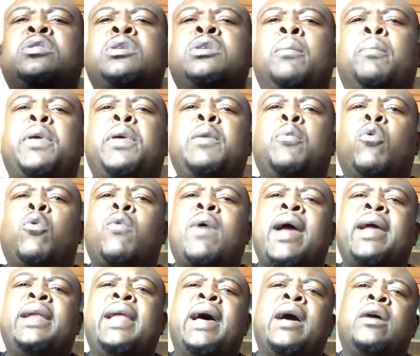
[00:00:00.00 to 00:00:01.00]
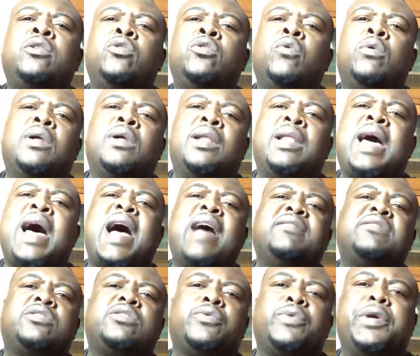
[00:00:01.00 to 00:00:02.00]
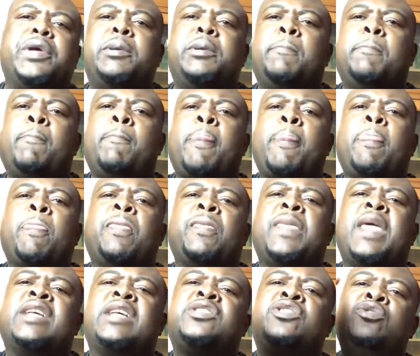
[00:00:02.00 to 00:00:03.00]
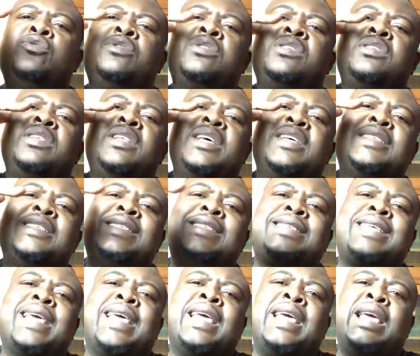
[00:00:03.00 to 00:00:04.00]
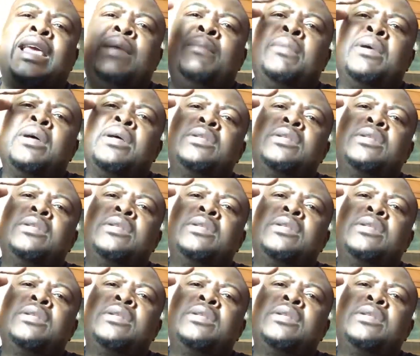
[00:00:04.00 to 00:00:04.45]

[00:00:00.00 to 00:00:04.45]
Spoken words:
Some people right now doing a live stream that's using the same